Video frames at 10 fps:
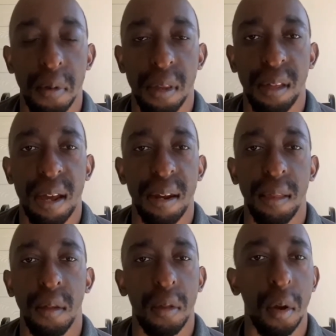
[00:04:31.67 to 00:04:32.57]
just kind
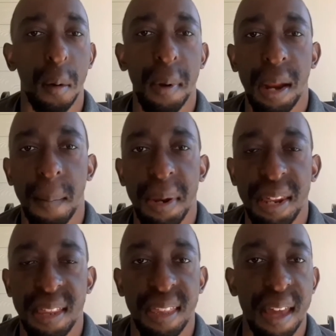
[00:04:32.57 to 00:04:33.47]
of determine how
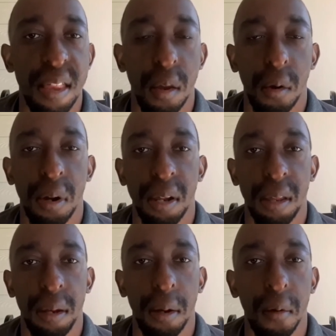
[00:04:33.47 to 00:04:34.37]
many sets you're
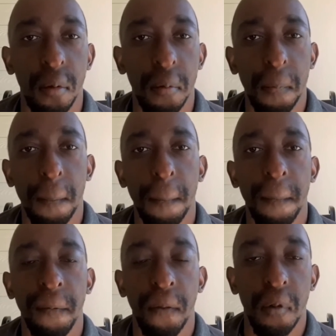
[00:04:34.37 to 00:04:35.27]
gonna do
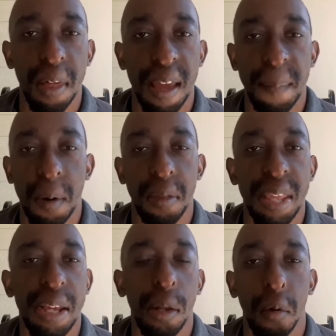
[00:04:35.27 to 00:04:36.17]
for that
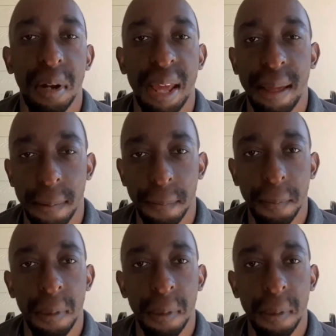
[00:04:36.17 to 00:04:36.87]
particular day,